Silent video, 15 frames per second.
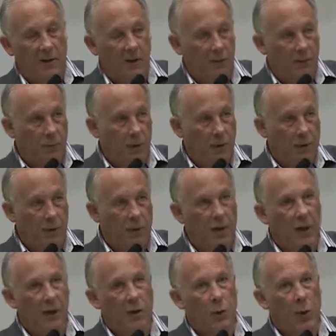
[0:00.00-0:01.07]
discipline
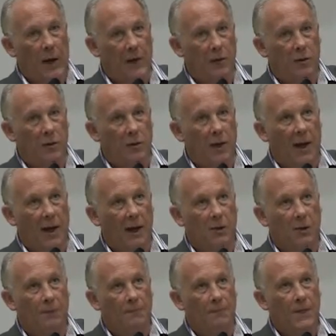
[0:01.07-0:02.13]
you'd like to add to
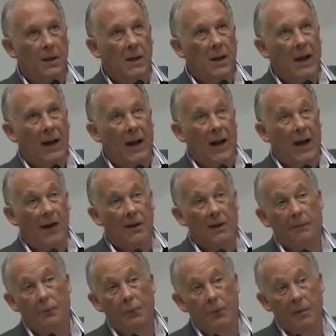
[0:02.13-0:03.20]
that.
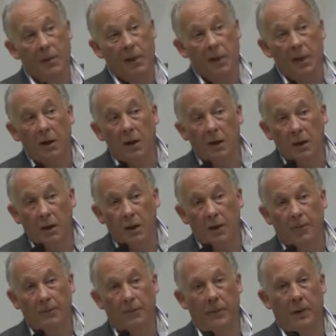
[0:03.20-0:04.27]
And in
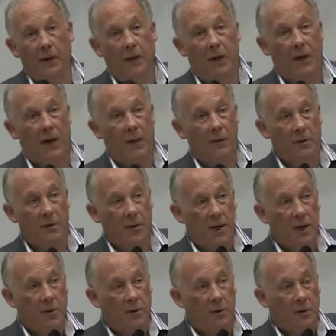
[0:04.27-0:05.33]
particular, and
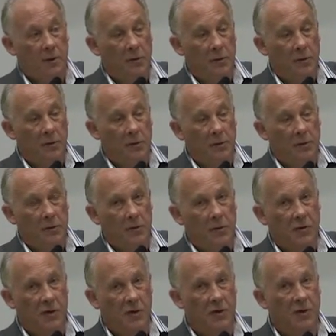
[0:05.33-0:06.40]
again,
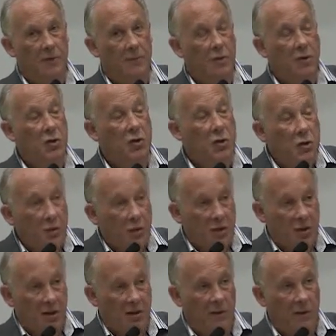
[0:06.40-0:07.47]
the system
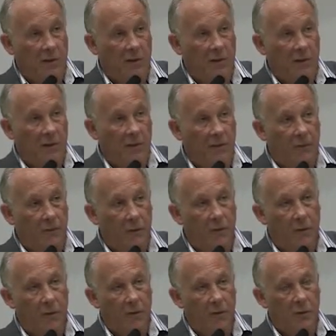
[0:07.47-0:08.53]
shoots itself in the
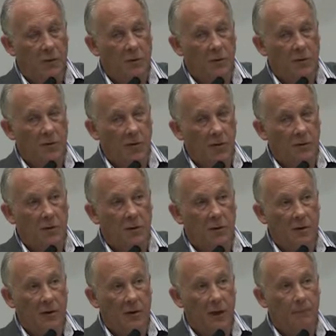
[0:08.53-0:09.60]
foot
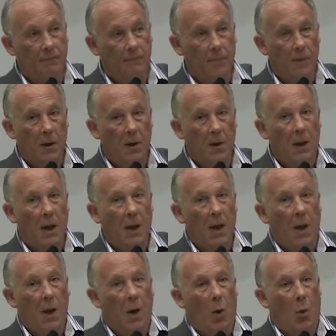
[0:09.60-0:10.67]
consistently,
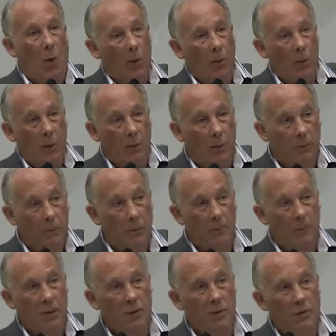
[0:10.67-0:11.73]
when we want
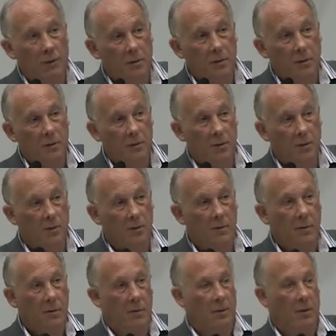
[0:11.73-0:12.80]
promotion
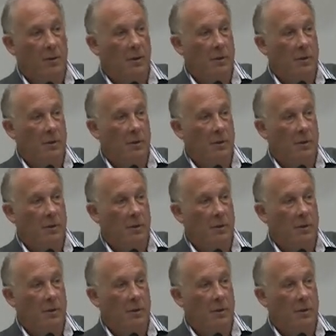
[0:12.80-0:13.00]
to,